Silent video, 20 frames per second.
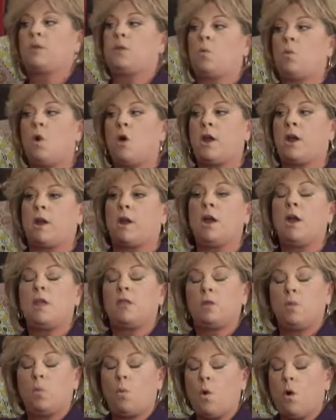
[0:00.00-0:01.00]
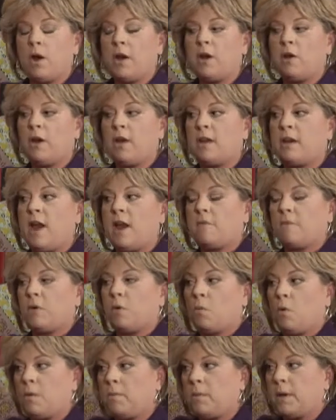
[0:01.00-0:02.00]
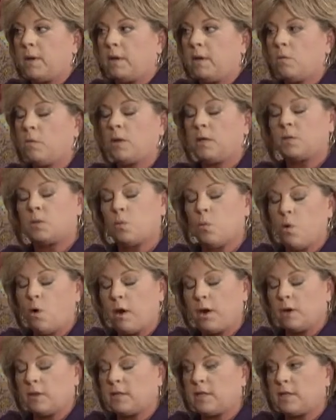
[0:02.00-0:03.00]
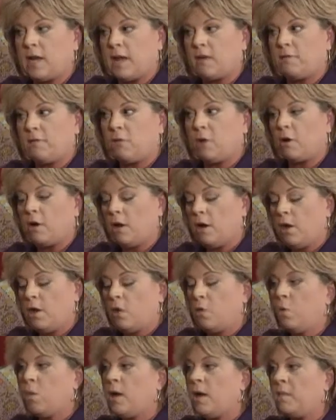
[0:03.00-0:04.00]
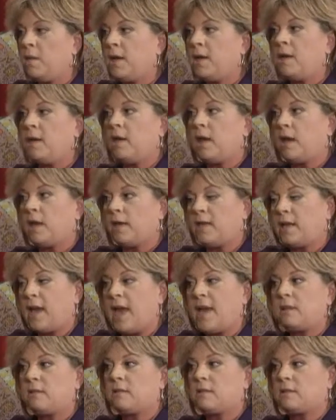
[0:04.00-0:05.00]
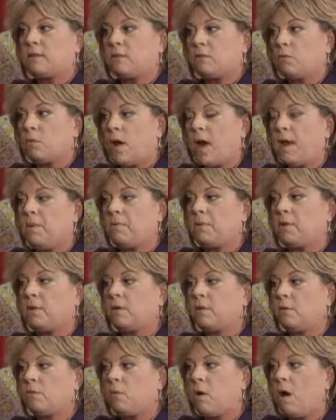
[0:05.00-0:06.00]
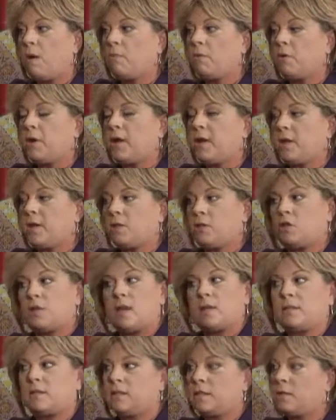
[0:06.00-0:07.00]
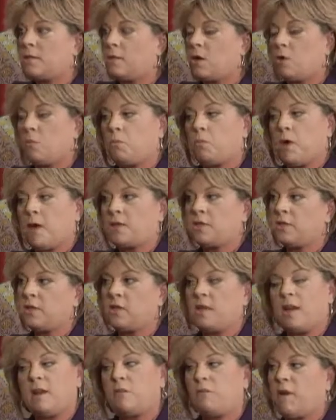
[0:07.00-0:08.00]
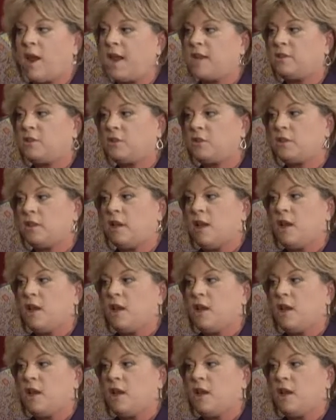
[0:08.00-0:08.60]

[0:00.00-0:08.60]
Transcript: The warrior. The warrior in every woman. What does warrior stand for? Women against rape, robbery, injustice, oppression, and rage.